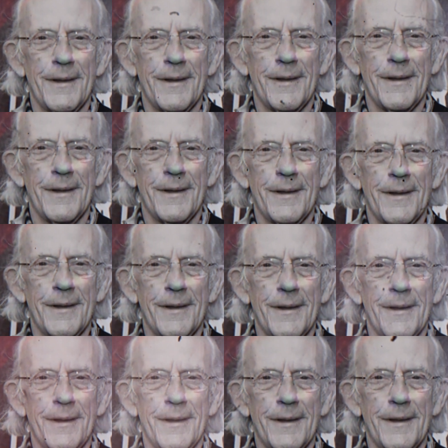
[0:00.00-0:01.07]
The work of
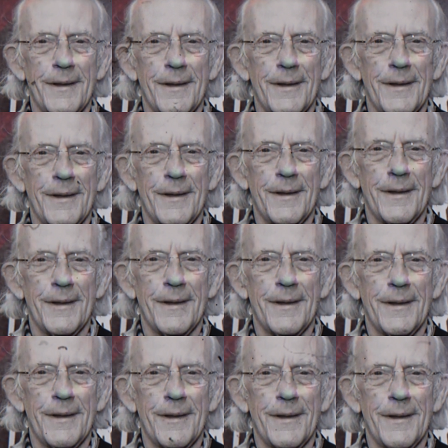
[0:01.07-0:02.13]
American composer
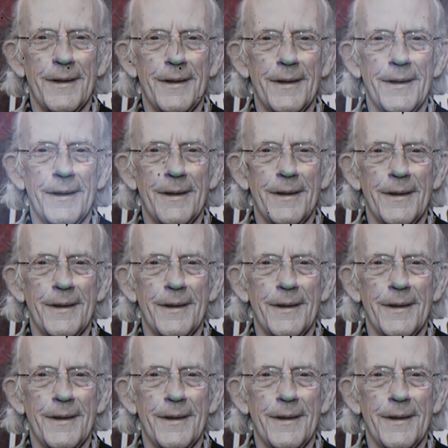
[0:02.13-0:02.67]
Carl Stalling